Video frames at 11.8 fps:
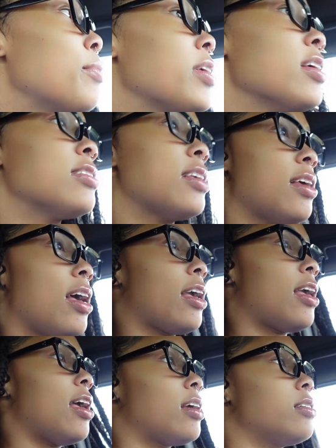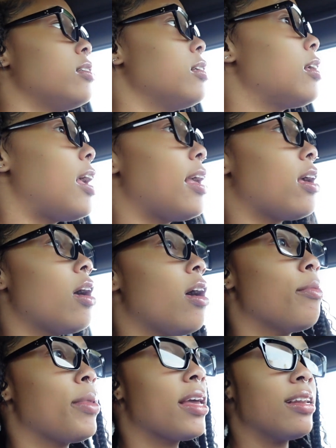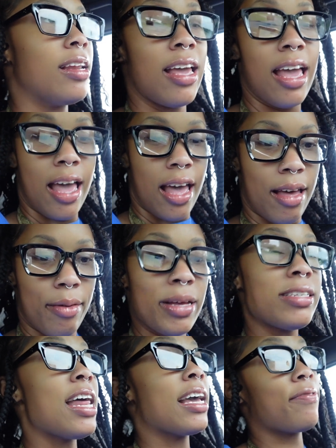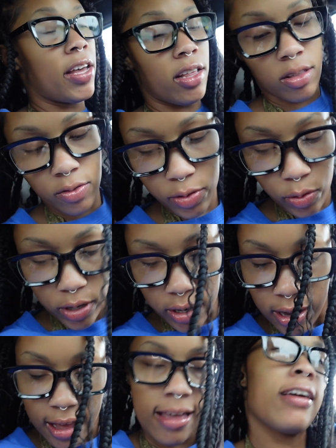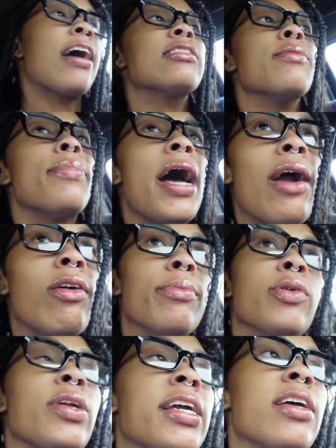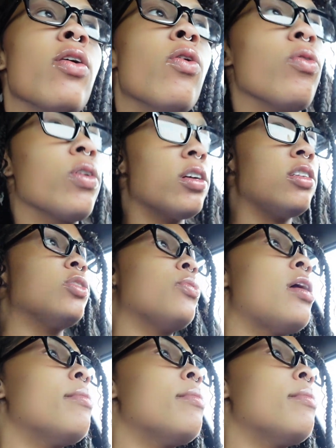because I actually can't. Oh man, my snack fell on the floor. I got some pirate booty and an orange is what